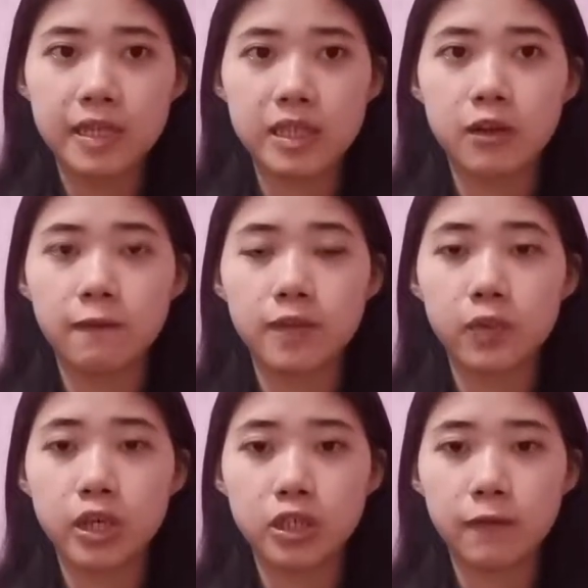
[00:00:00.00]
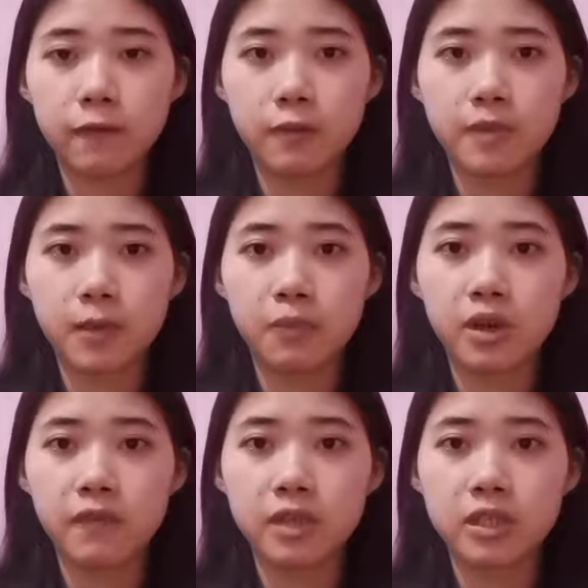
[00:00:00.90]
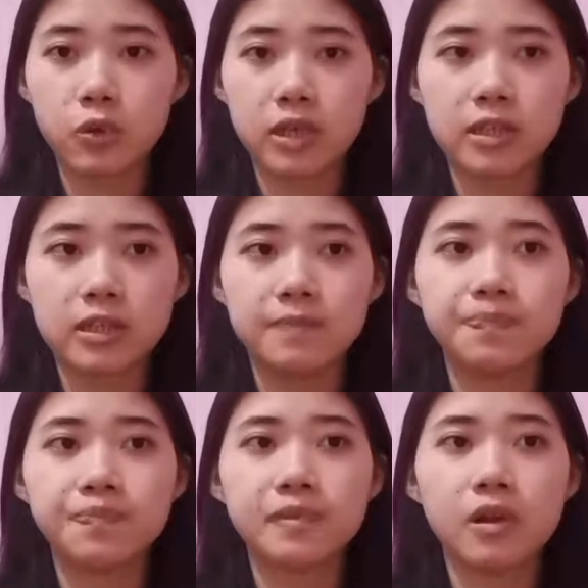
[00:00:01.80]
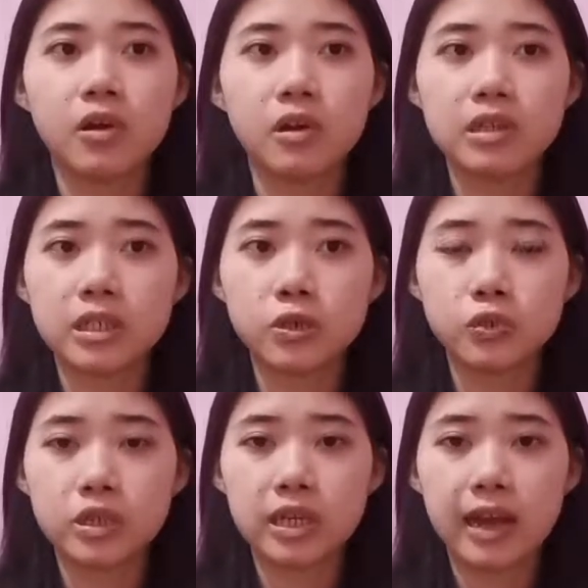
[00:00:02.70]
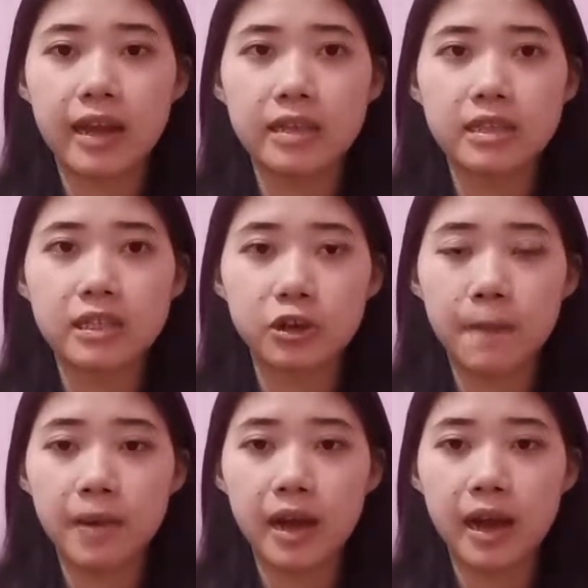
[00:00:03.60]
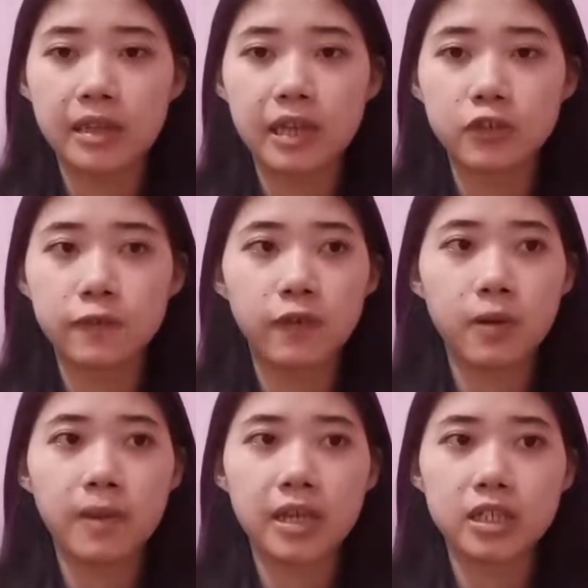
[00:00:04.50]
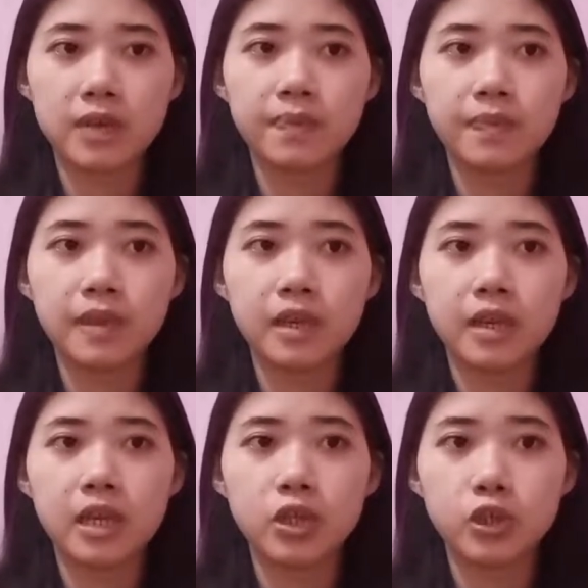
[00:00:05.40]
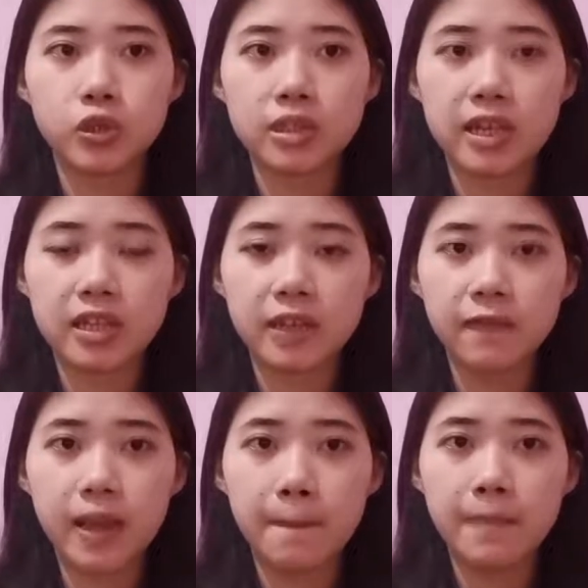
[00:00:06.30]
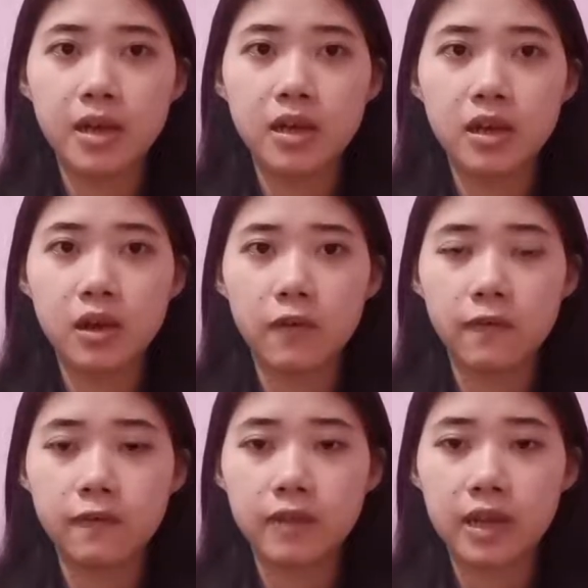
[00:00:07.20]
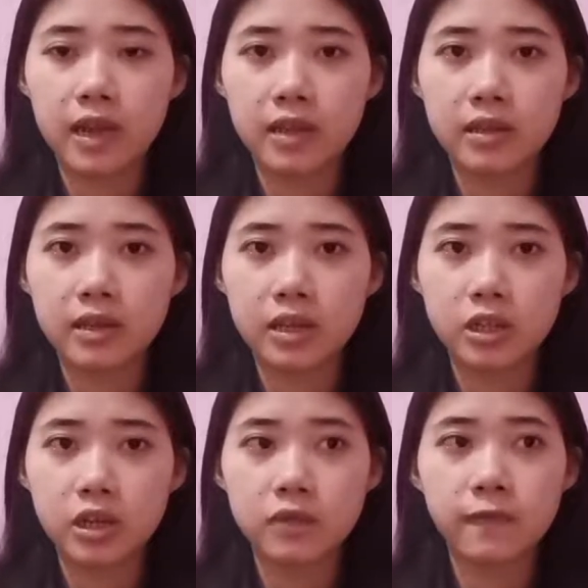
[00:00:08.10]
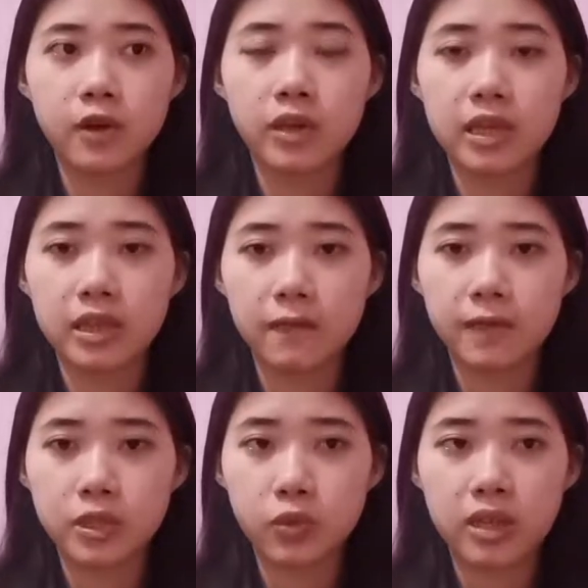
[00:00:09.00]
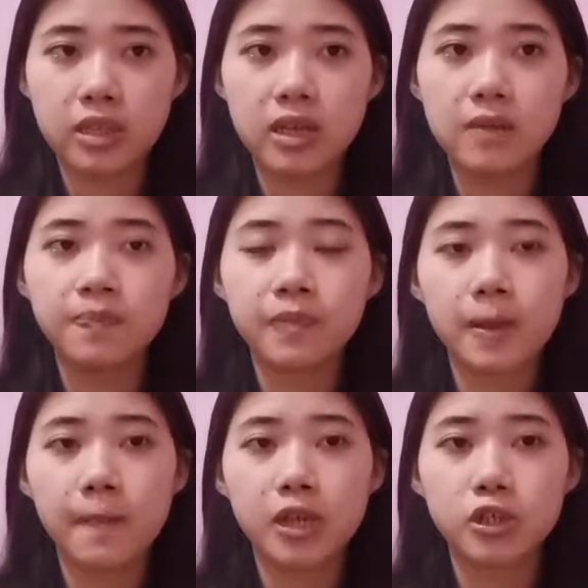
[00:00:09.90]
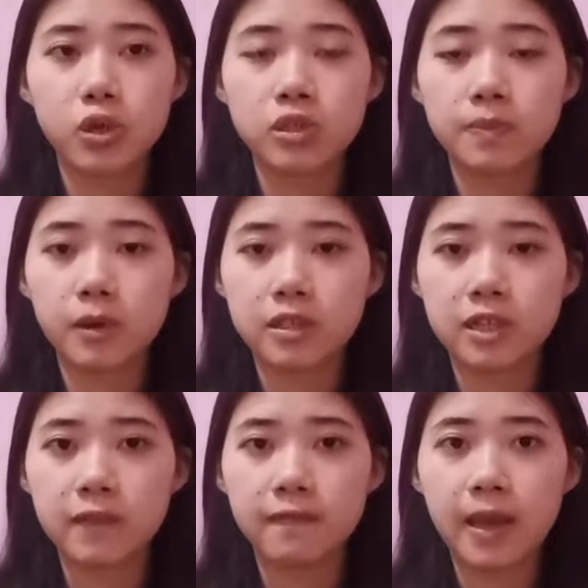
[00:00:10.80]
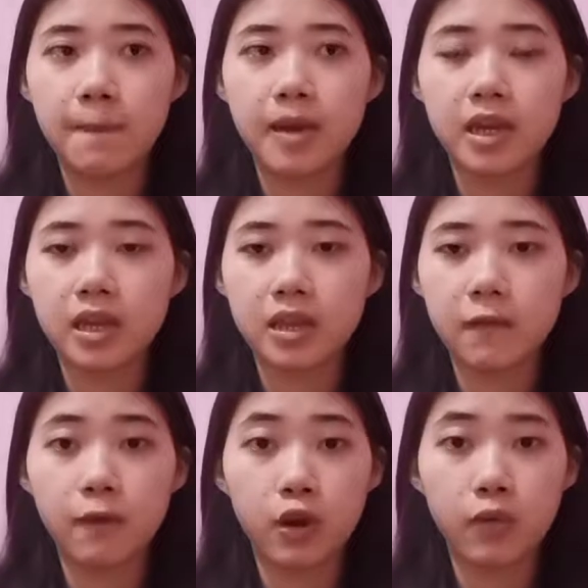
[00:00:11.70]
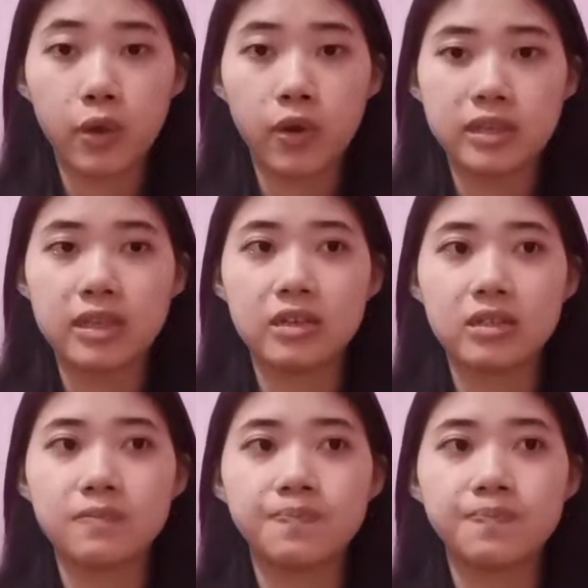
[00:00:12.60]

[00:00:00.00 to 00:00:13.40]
of the wages from the previous quarter. According to the K18069619 per hard cash flow budget, it shows negative number of net cash flow in the first quarter, but shows positive number in the following quarters.